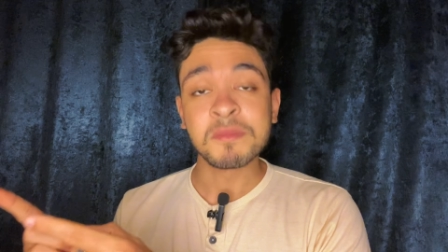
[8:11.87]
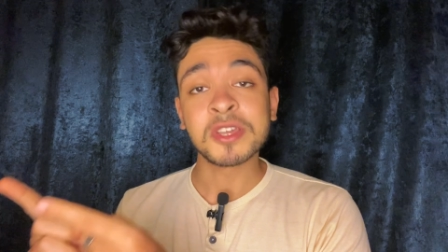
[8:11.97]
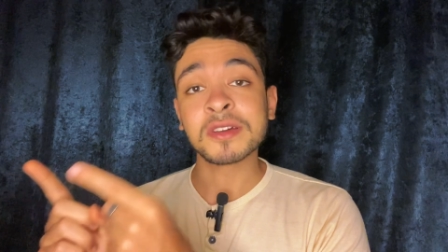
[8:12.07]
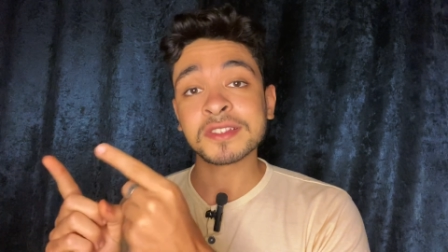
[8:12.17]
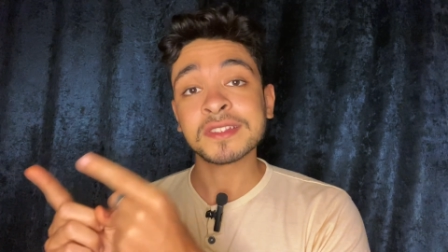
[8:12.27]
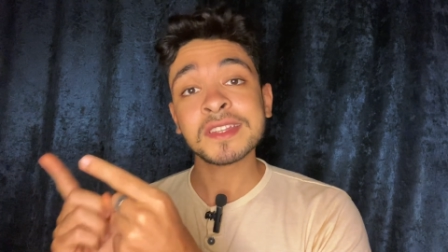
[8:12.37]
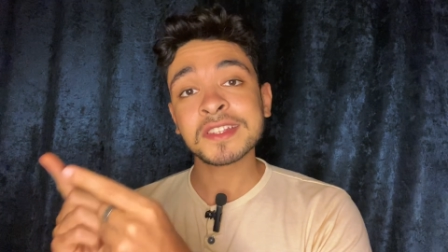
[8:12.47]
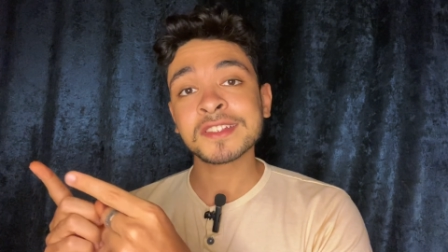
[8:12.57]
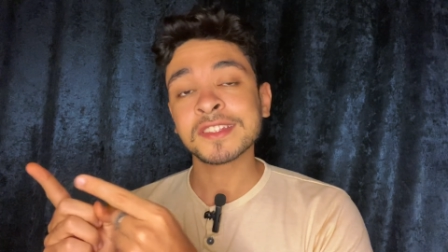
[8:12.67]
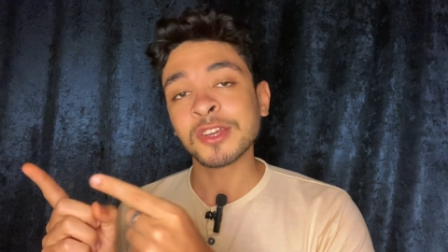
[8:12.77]
because
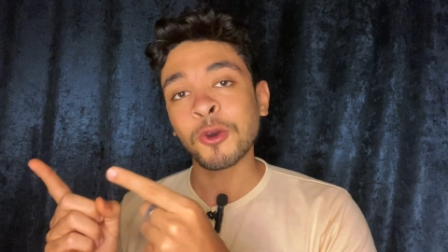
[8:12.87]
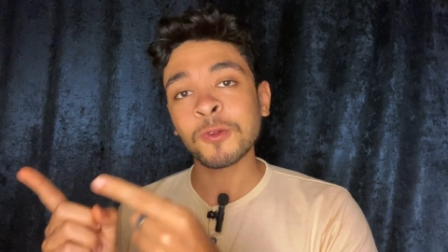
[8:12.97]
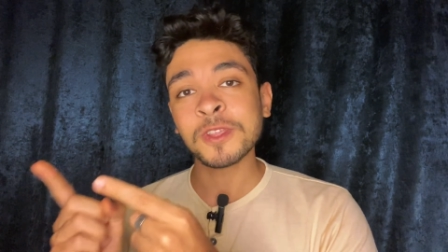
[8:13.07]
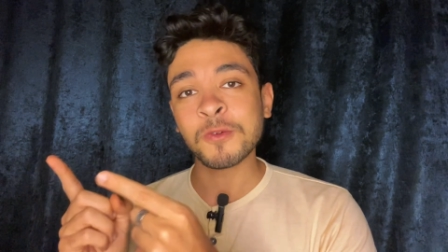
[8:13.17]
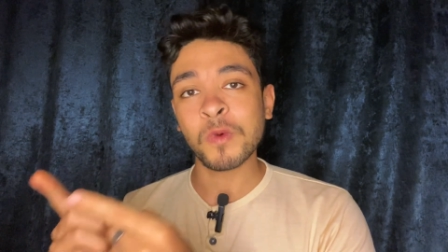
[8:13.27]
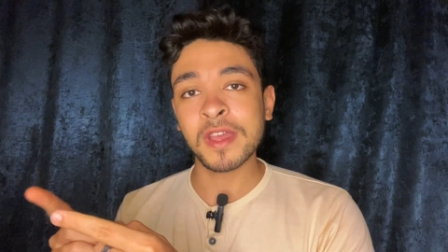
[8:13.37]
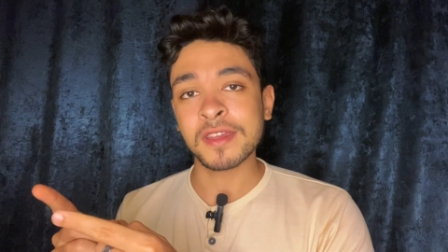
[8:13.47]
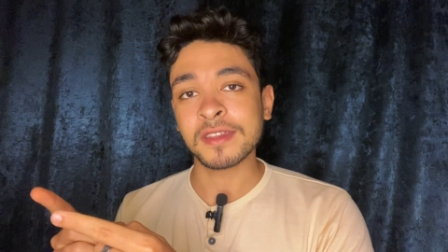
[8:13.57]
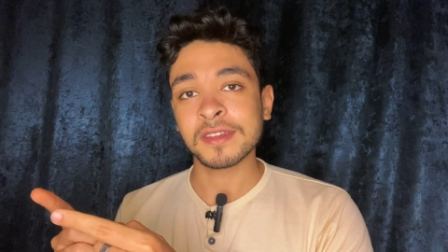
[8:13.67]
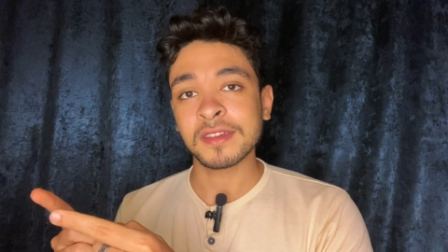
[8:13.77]
this is the only
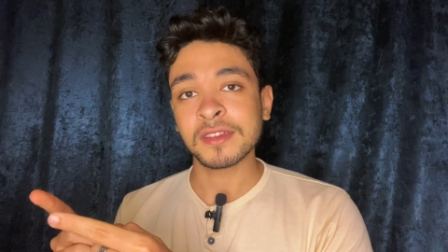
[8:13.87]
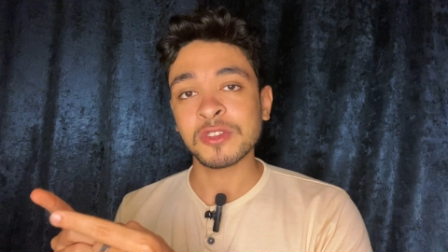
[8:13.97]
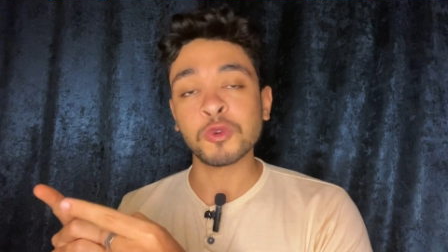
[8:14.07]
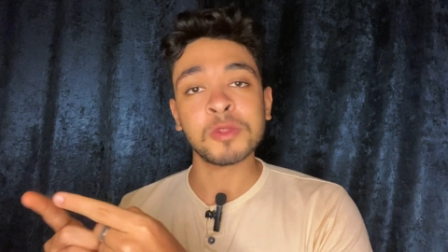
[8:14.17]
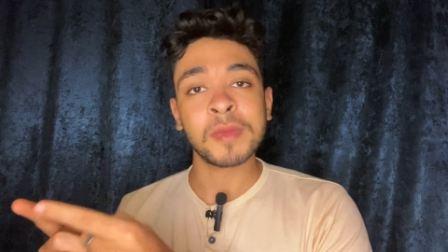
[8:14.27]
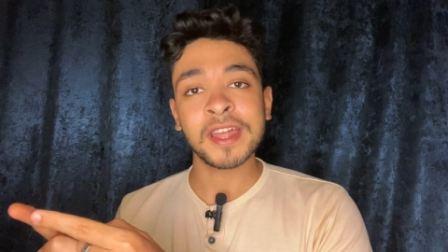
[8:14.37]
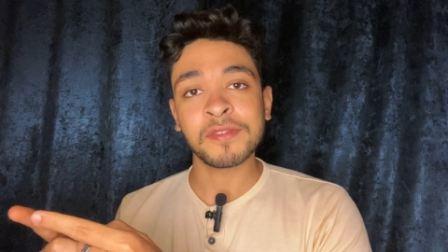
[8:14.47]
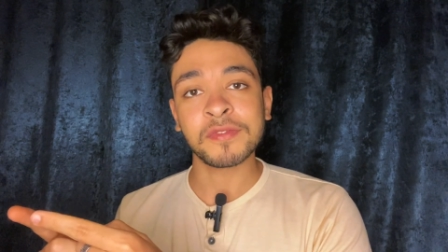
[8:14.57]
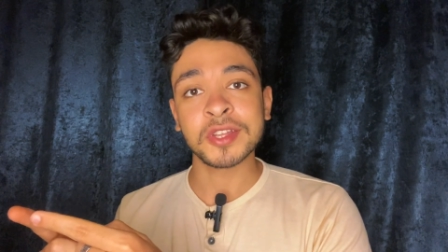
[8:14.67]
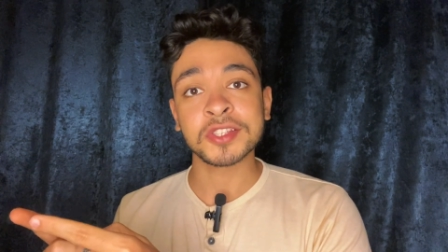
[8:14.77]
way you will
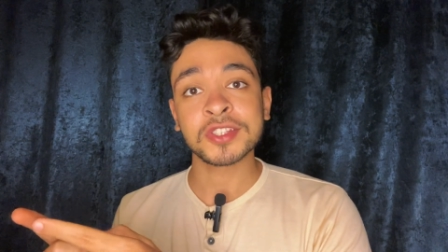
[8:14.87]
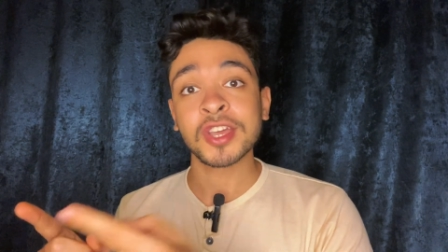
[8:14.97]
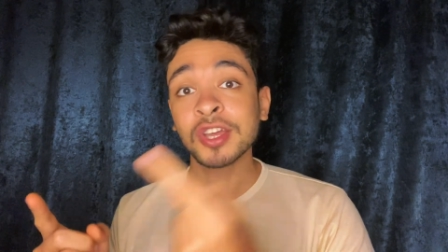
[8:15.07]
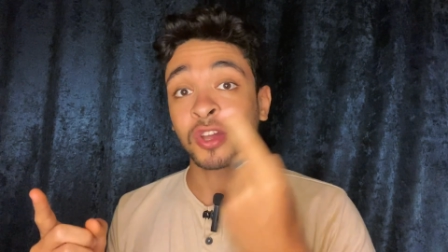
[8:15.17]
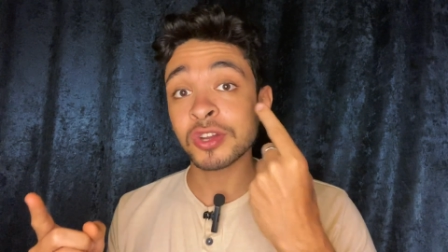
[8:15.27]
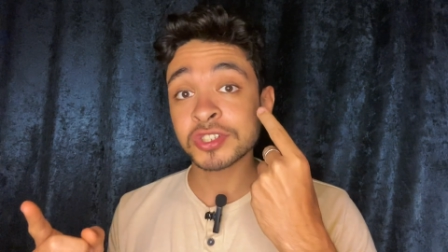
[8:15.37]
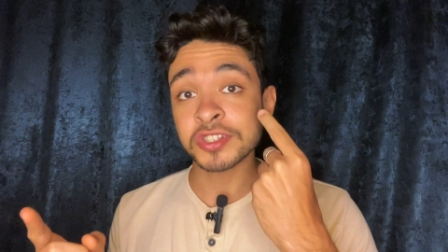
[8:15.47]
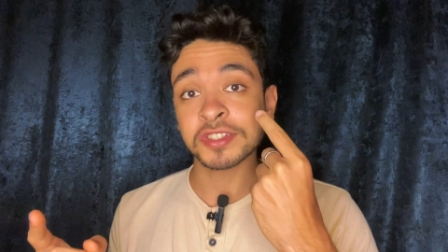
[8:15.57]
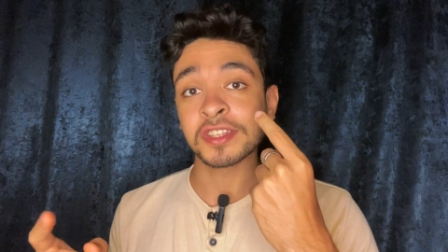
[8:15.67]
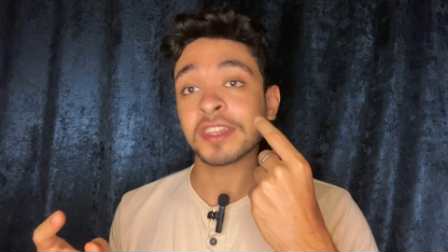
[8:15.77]
manifest
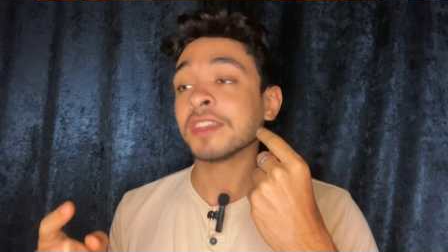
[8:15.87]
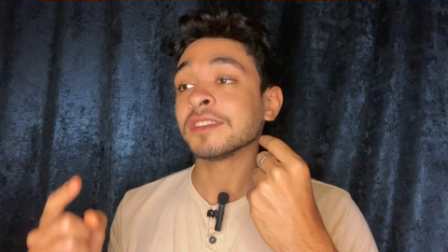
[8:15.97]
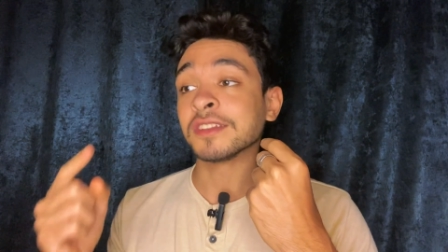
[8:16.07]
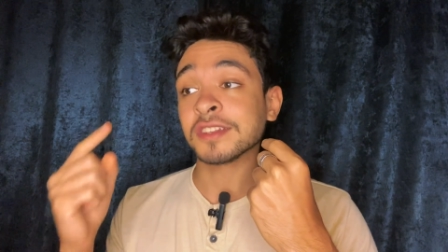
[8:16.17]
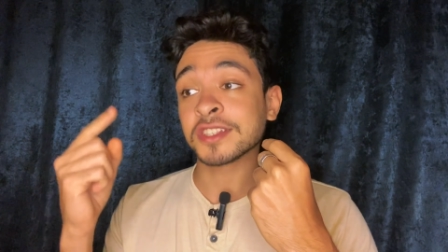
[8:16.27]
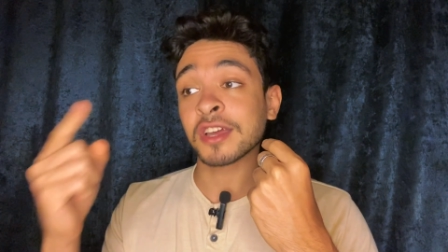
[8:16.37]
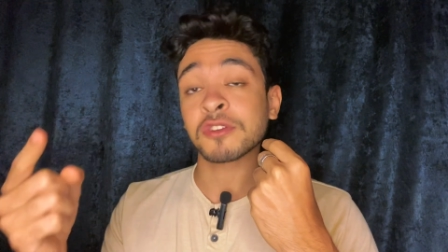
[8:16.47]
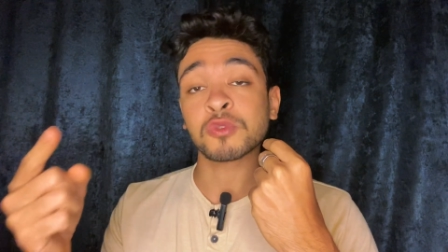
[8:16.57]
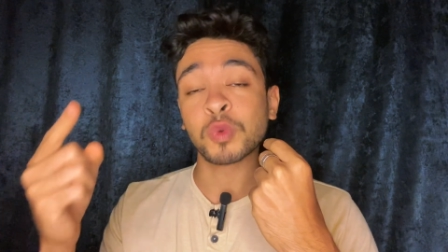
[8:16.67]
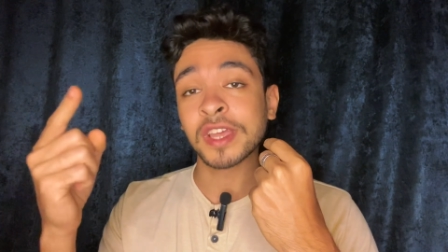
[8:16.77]
consciously the
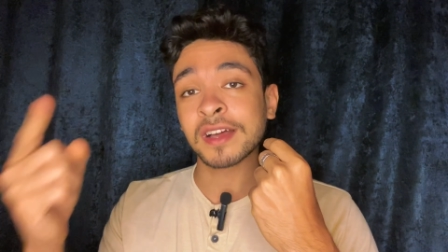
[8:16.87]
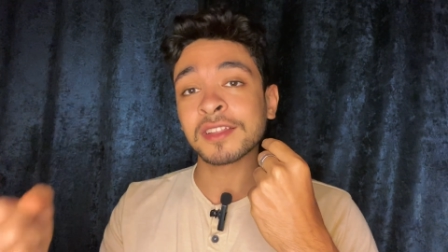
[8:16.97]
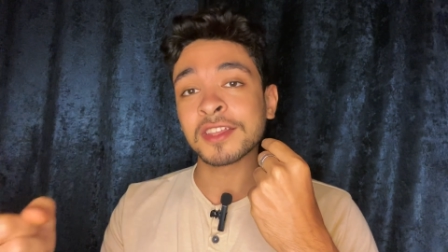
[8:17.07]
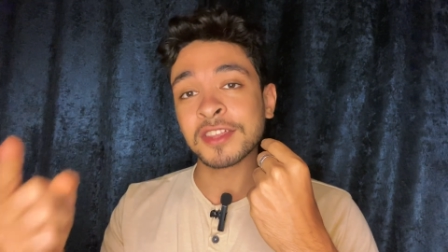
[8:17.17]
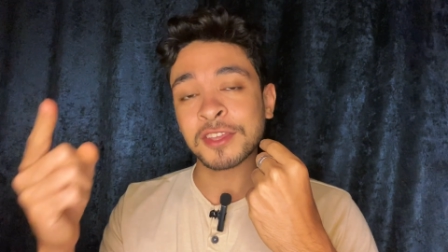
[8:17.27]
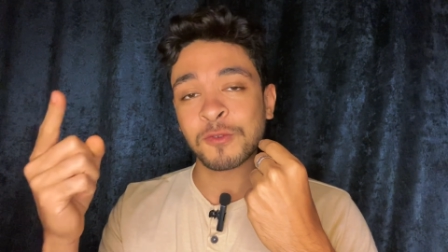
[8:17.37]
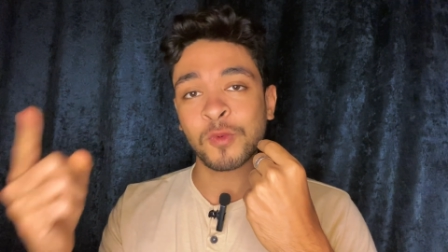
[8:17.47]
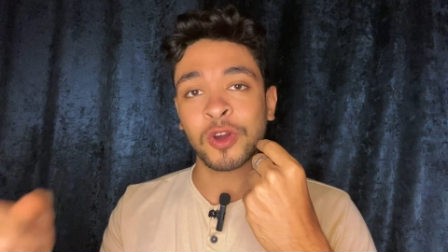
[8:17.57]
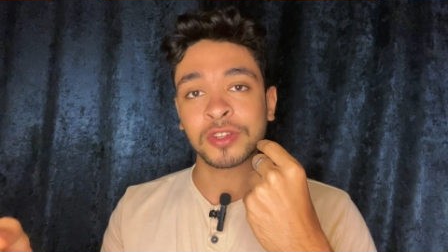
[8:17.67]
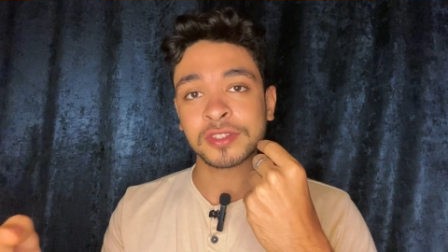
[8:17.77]
desired reality that you
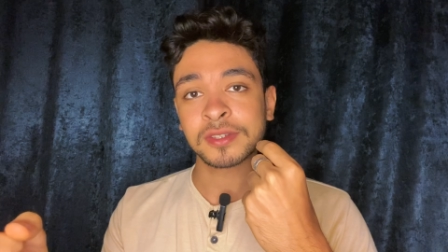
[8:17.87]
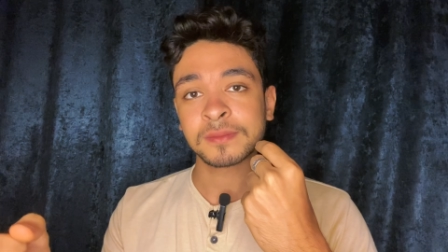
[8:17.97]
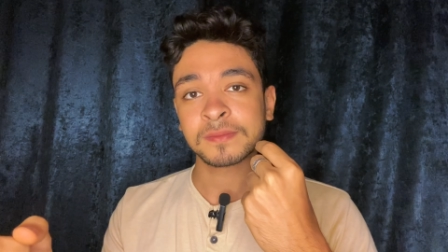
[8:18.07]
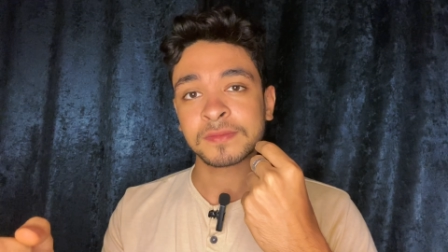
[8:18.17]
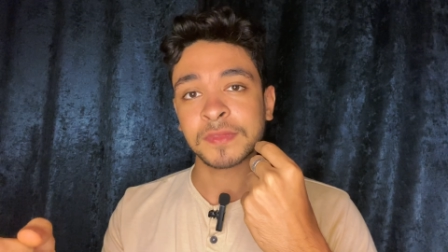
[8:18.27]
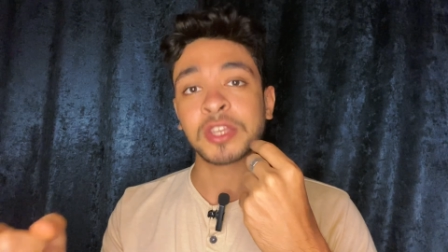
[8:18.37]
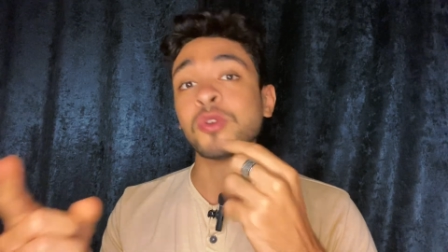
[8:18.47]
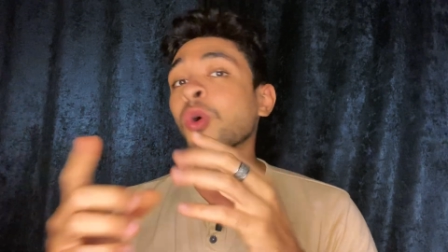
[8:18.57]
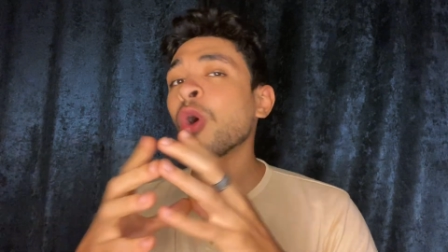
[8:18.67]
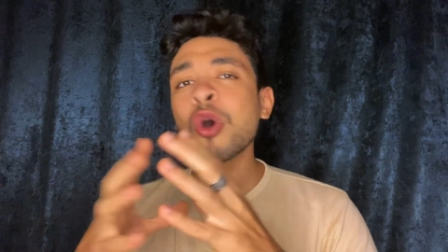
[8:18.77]
want, that
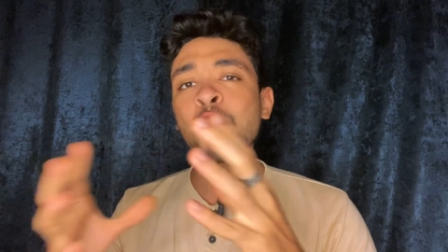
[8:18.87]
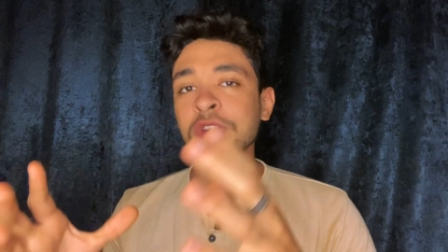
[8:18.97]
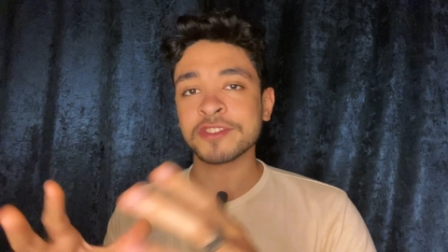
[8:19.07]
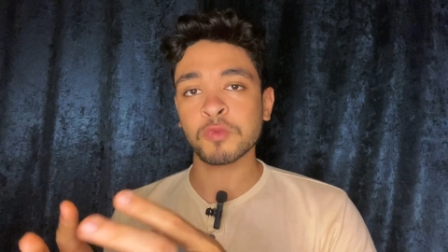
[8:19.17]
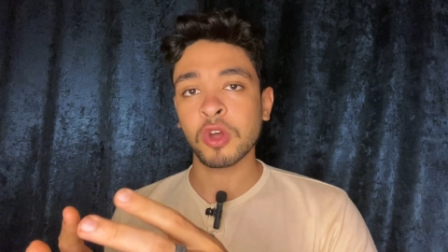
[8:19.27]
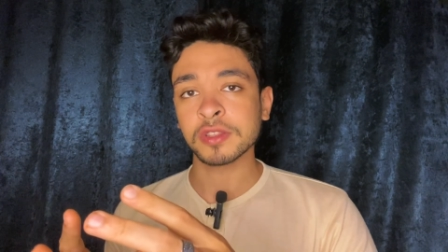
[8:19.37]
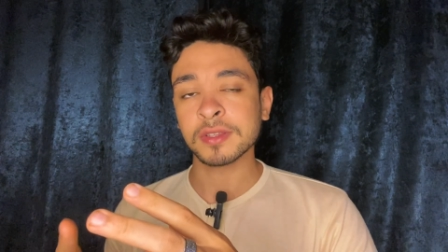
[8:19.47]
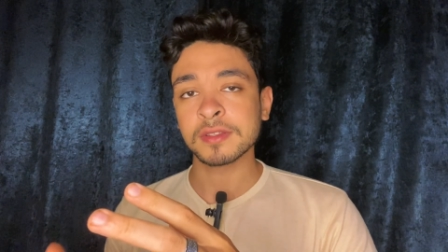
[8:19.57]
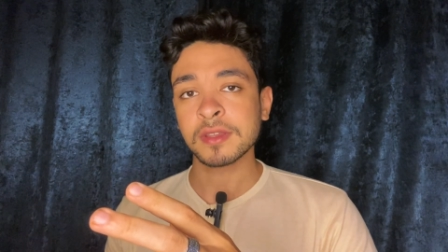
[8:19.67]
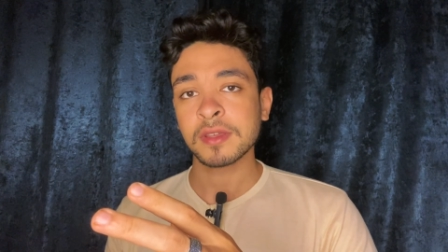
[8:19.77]
you always wanted.